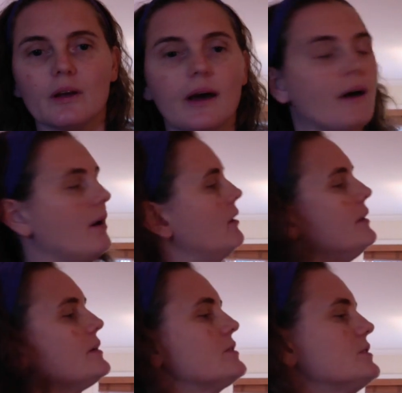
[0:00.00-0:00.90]

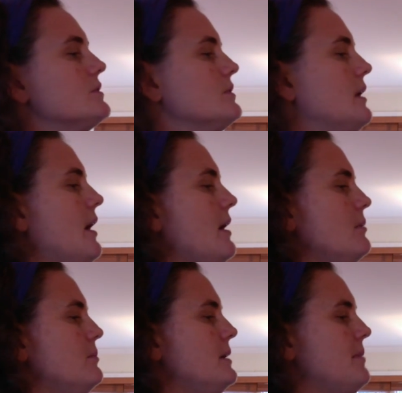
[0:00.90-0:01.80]
Let's
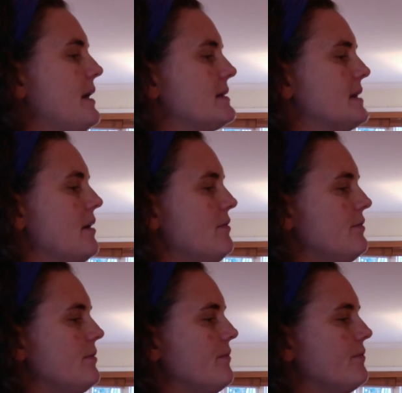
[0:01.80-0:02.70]
get B by
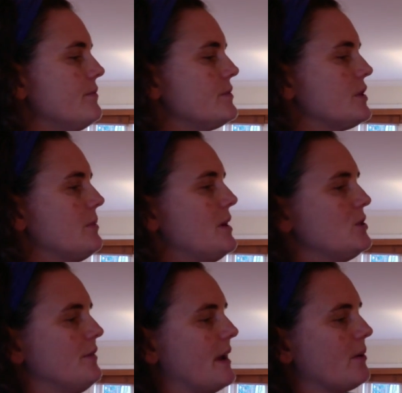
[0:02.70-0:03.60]
itself. So the measure
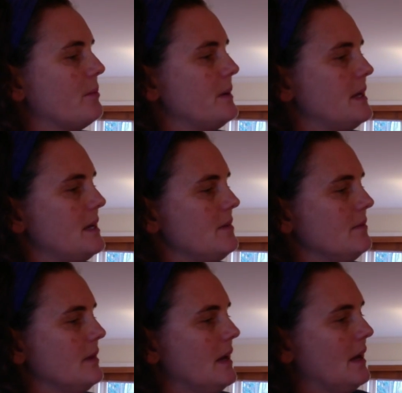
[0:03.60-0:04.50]
of angle B.
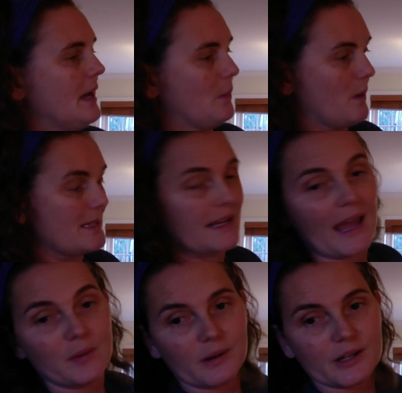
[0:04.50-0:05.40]
And once
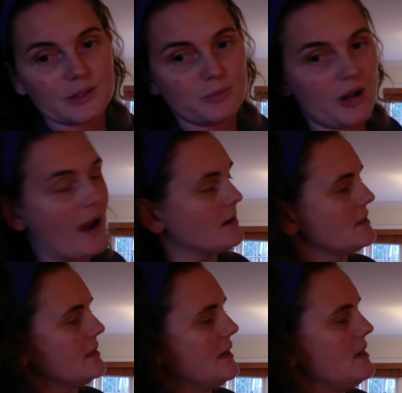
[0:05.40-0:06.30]
again, we're going to subtract
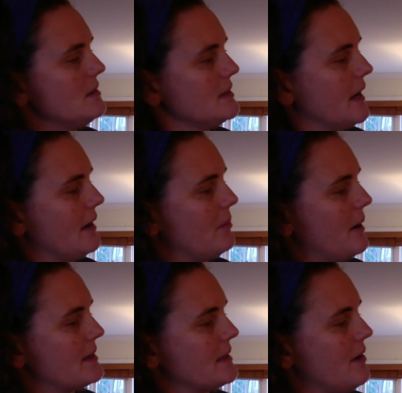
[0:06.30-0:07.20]
C to get it by
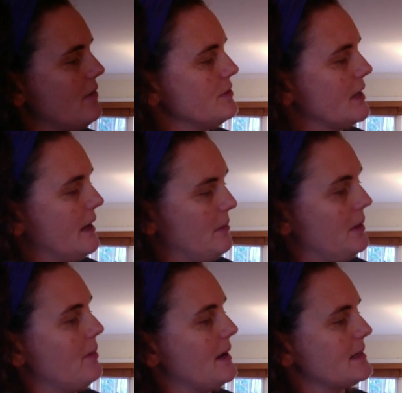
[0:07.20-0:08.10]
itself, to get B
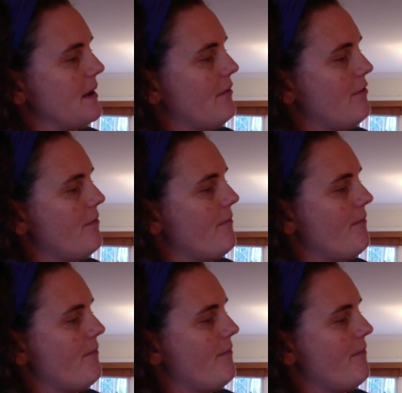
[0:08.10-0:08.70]
by itself.